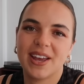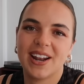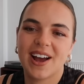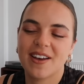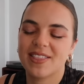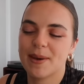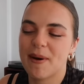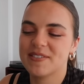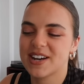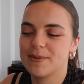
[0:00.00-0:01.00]
mean, the
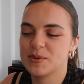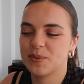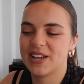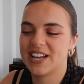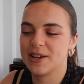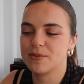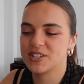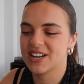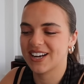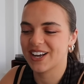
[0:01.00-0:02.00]
amount of times that we end up
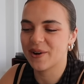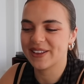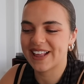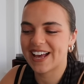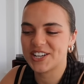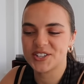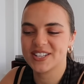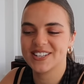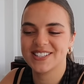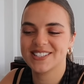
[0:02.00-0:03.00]
just kind of going there just
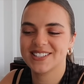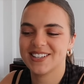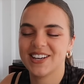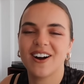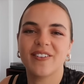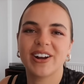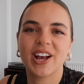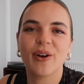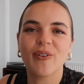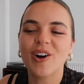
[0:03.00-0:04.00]
because you can't really
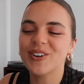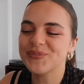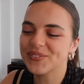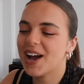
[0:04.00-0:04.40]
go wrong.